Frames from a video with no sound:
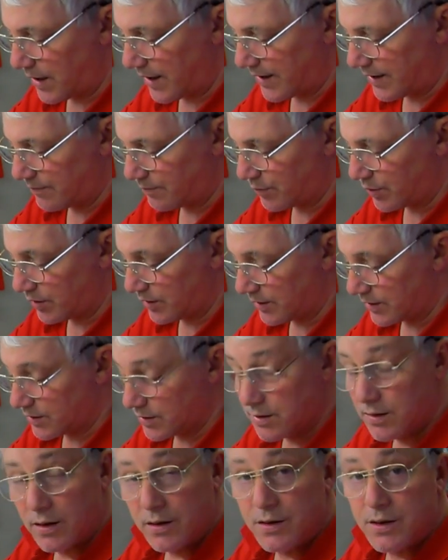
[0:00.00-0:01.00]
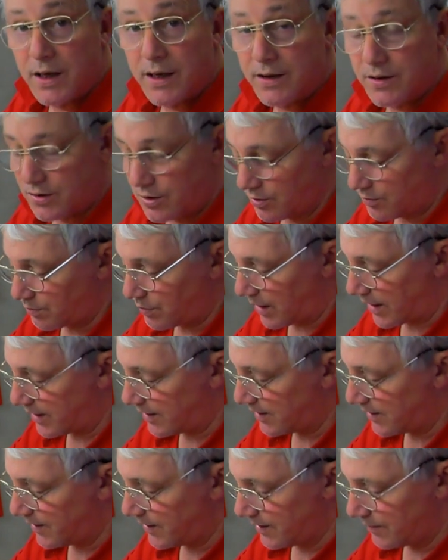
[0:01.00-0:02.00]
paint, but that's, like I say, it's good
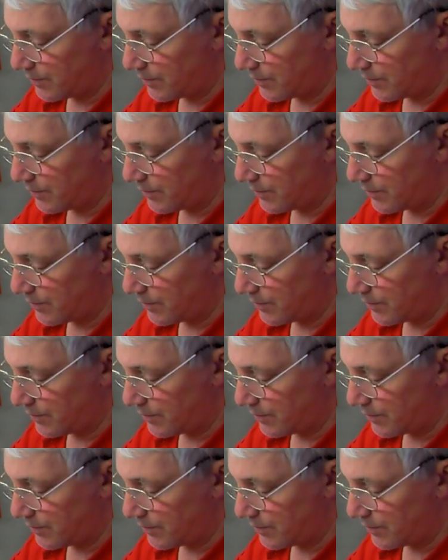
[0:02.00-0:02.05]
paint,